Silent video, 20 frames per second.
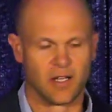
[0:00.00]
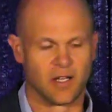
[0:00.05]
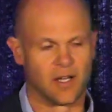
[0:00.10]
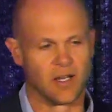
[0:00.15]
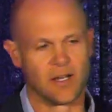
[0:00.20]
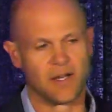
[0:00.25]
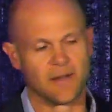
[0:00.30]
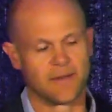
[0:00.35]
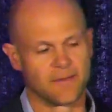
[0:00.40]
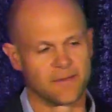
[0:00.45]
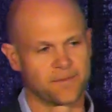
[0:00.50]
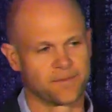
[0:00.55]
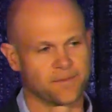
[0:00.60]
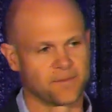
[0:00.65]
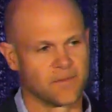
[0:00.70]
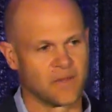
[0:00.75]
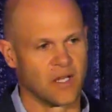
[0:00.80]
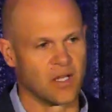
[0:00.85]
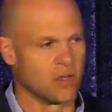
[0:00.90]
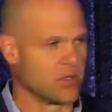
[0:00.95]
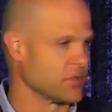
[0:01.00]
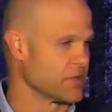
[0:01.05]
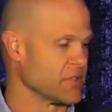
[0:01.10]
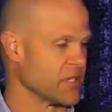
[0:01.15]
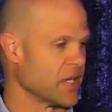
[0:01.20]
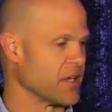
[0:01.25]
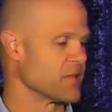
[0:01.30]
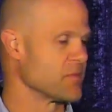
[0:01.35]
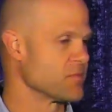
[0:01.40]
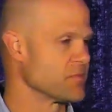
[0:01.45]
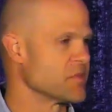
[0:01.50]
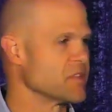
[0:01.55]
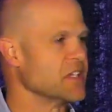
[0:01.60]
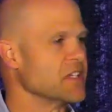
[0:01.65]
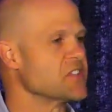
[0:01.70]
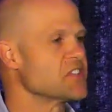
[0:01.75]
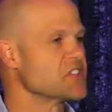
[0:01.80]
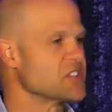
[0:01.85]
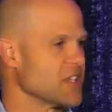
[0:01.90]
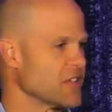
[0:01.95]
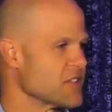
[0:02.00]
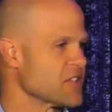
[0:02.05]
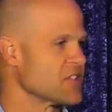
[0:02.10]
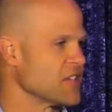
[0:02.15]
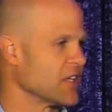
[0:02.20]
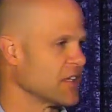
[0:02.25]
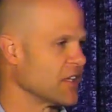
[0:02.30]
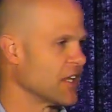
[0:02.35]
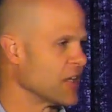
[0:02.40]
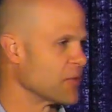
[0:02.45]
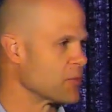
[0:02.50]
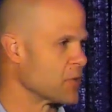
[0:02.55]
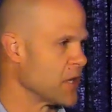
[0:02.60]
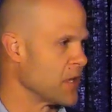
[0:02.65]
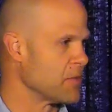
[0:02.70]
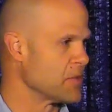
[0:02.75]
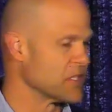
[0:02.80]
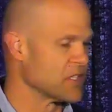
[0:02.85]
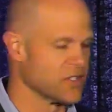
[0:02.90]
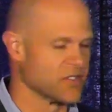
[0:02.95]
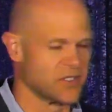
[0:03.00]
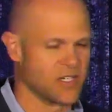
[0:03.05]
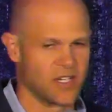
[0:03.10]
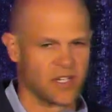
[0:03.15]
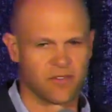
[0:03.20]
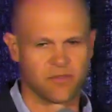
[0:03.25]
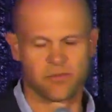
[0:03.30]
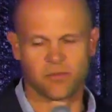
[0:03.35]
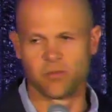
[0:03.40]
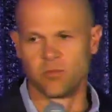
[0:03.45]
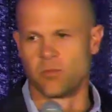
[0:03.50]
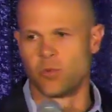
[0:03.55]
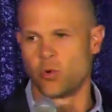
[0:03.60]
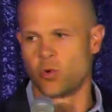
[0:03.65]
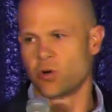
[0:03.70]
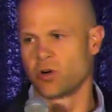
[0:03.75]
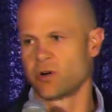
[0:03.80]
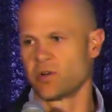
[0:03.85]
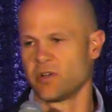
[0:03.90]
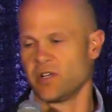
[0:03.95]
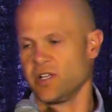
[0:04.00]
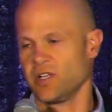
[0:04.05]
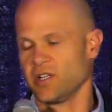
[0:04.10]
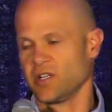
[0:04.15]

I didn't say this out loud probably because I have more